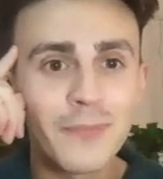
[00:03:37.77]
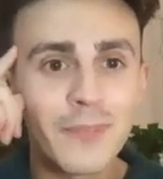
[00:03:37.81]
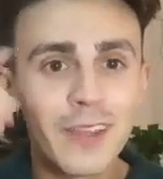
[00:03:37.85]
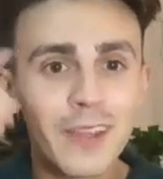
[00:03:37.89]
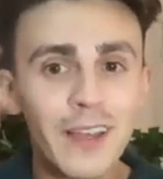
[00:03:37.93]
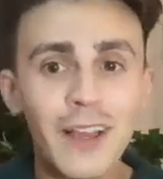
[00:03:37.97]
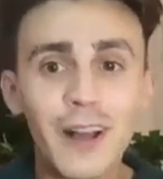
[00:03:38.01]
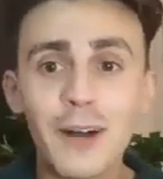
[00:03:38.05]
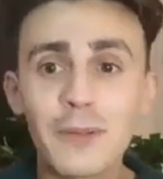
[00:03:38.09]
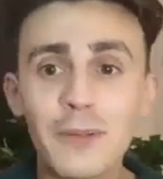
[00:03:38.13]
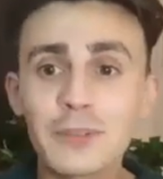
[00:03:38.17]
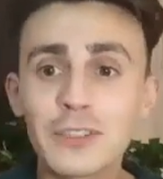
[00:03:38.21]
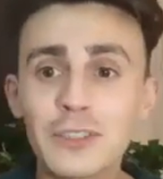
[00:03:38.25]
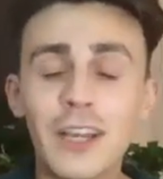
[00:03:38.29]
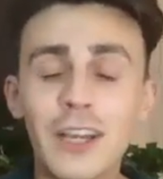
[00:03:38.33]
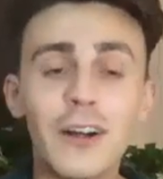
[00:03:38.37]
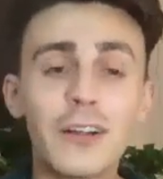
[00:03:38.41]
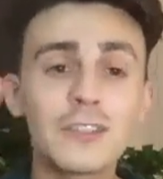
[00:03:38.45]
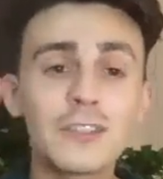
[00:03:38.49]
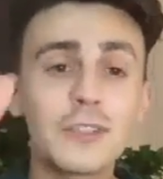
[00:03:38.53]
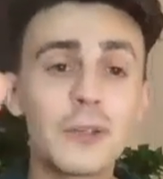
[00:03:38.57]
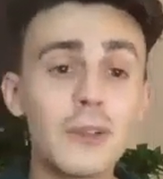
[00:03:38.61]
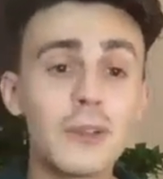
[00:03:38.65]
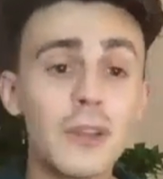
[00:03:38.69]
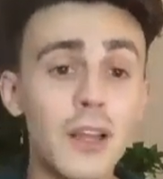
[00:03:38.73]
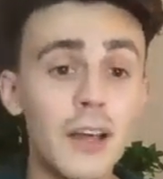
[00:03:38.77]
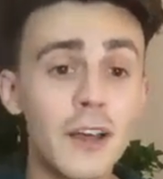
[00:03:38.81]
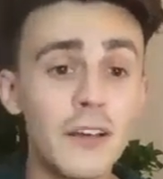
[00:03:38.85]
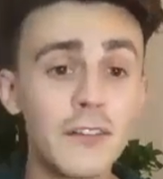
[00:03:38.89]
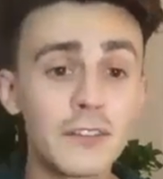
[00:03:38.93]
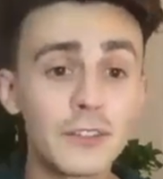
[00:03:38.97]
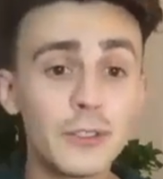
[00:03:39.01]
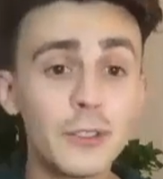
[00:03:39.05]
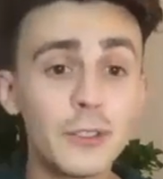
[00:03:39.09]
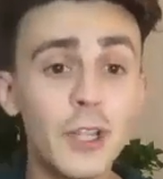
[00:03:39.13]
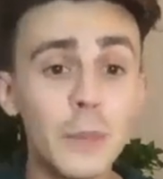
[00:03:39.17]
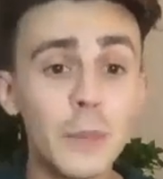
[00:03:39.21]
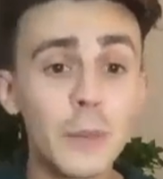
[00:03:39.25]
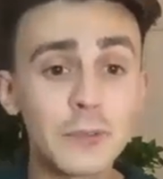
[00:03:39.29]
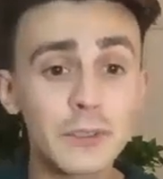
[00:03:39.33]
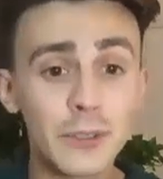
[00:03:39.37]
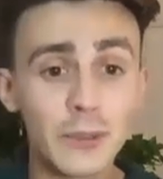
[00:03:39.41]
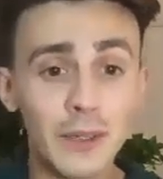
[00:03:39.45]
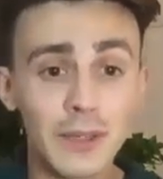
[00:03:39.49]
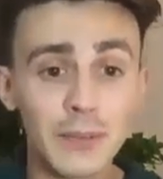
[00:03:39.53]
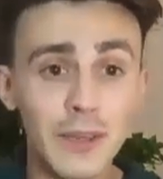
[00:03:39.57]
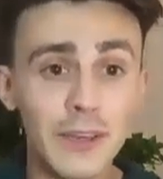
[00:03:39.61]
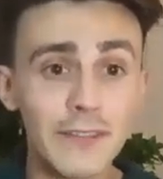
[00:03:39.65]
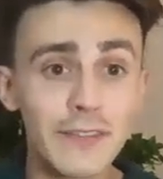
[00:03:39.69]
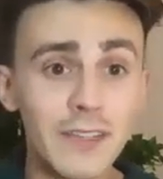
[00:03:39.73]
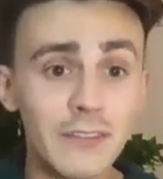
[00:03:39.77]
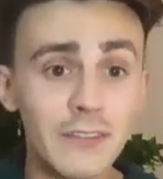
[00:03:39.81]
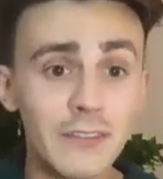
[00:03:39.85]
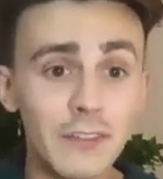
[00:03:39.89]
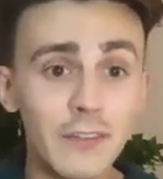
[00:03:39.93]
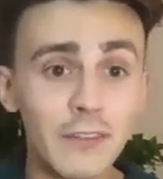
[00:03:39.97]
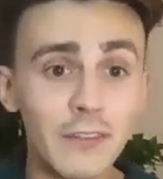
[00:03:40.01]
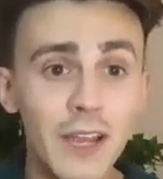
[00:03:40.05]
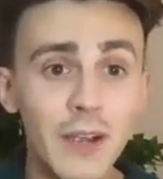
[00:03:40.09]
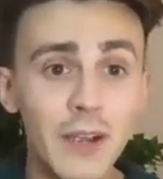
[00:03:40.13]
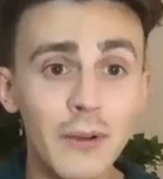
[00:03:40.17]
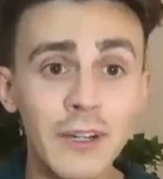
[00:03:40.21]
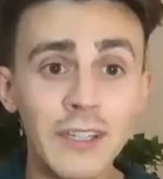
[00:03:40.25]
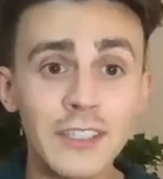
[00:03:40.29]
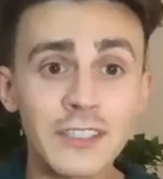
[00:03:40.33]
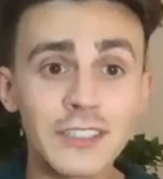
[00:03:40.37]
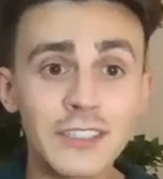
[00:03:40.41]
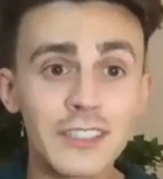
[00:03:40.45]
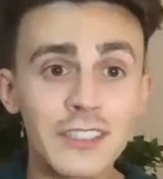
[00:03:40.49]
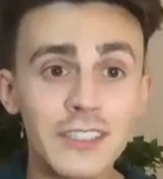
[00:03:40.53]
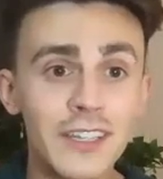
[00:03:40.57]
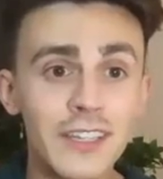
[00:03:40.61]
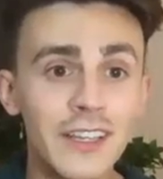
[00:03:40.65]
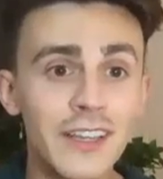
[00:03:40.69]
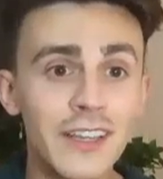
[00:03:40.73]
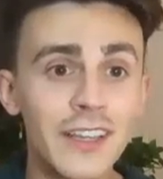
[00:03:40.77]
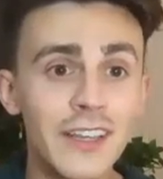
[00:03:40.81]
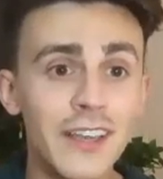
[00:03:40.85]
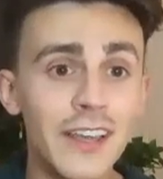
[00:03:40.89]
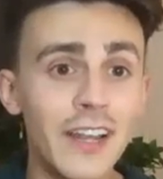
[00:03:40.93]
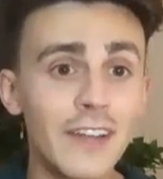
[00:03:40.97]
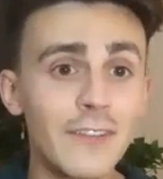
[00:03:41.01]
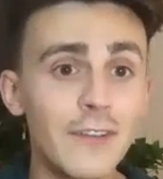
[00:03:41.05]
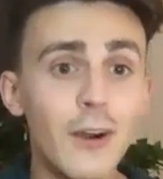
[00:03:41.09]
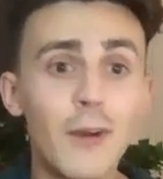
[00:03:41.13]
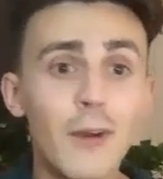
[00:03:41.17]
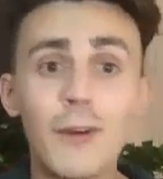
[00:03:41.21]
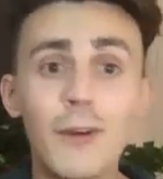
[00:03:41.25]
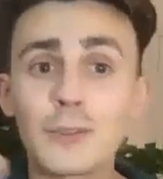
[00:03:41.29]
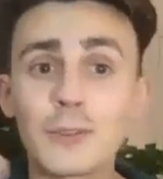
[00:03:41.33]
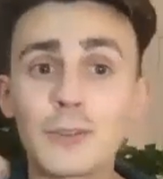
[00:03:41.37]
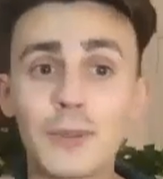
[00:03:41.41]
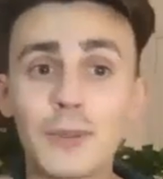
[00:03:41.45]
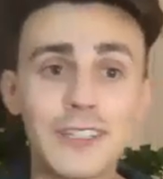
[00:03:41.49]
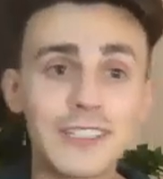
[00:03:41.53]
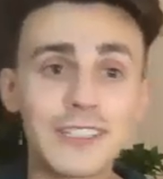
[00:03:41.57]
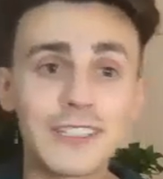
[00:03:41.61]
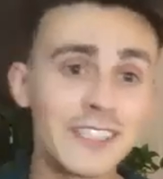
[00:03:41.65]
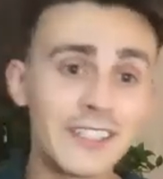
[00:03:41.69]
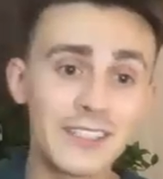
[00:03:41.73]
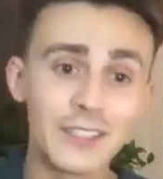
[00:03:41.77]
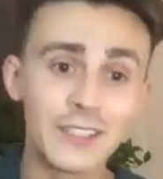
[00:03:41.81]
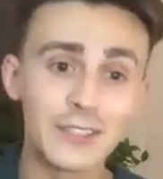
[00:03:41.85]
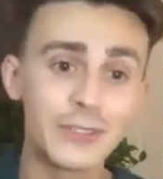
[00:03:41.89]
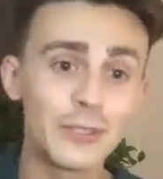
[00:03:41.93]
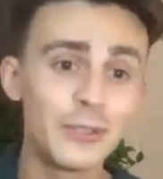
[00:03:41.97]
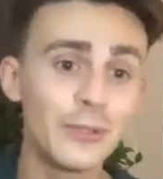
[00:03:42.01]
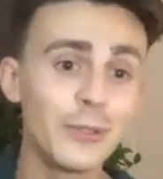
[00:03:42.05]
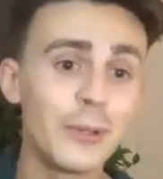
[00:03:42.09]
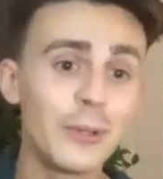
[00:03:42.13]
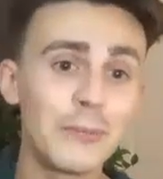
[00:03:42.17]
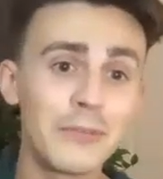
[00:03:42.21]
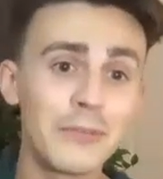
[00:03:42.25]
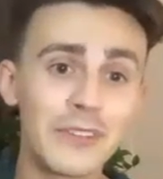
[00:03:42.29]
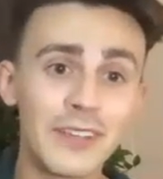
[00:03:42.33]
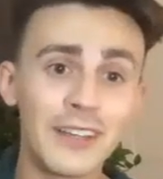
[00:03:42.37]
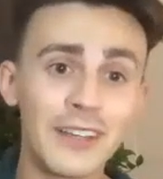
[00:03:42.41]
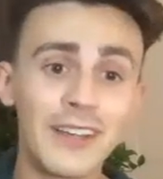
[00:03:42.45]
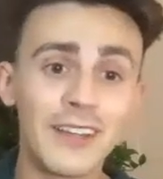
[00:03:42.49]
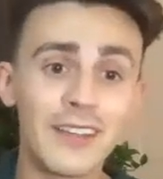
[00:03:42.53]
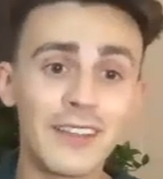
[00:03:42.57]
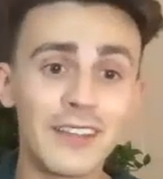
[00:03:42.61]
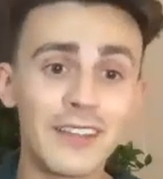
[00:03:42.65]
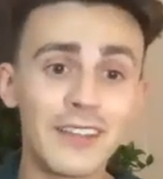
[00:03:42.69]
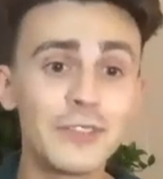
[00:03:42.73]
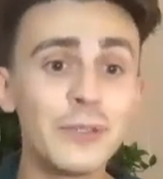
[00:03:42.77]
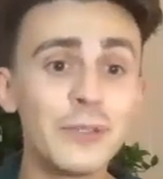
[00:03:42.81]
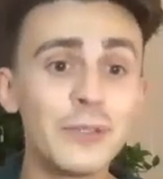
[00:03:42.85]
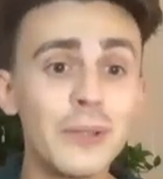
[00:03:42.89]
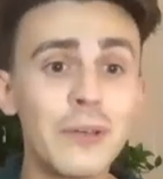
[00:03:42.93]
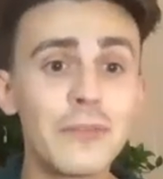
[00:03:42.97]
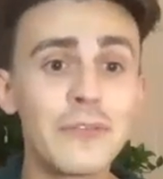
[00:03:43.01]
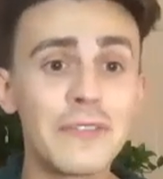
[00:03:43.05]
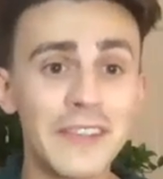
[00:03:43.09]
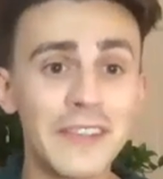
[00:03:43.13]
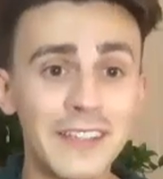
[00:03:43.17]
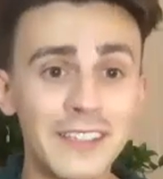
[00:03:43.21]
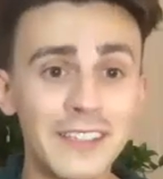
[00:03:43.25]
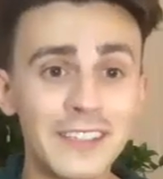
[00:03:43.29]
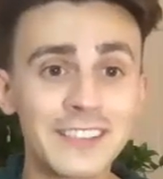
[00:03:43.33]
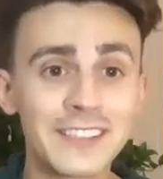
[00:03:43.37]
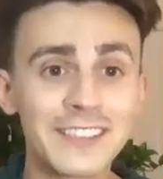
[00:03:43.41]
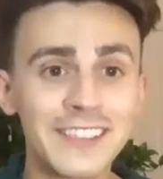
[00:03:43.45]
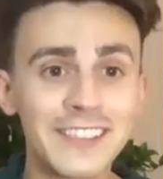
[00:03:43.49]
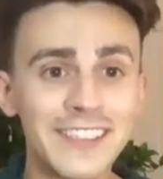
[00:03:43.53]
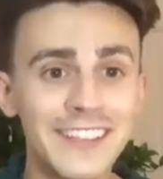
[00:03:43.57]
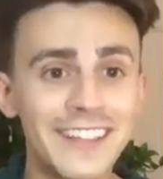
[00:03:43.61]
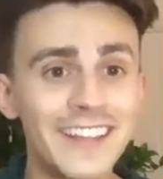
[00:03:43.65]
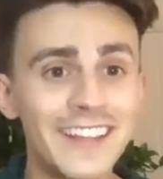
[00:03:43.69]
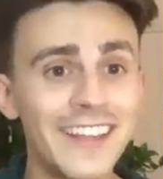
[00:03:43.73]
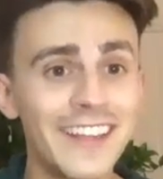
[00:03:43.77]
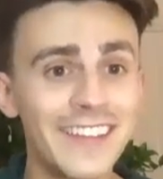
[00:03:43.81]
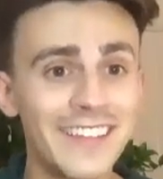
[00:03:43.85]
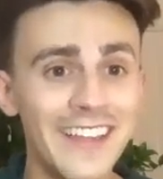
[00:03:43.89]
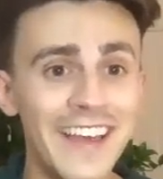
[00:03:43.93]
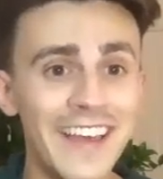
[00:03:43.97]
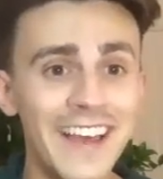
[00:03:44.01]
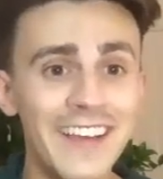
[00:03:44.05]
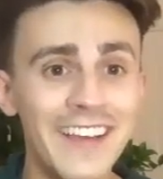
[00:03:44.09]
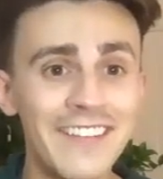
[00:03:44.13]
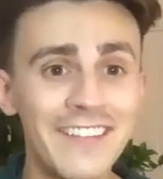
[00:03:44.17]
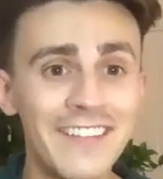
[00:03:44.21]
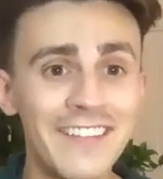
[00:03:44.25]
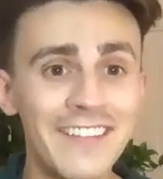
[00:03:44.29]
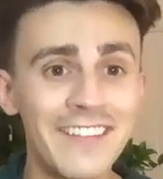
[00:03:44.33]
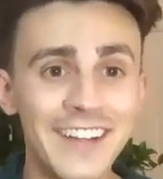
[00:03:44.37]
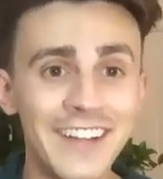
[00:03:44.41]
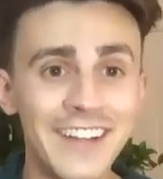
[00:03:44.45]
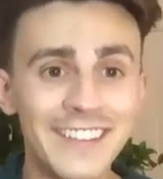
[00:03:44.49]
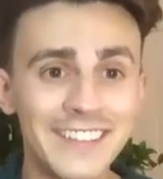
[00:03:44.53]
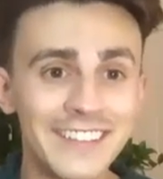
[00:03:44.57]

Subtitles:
I also love tulips are one of my favorite flowers, and I've always wanted to see the tulip fields that they have there.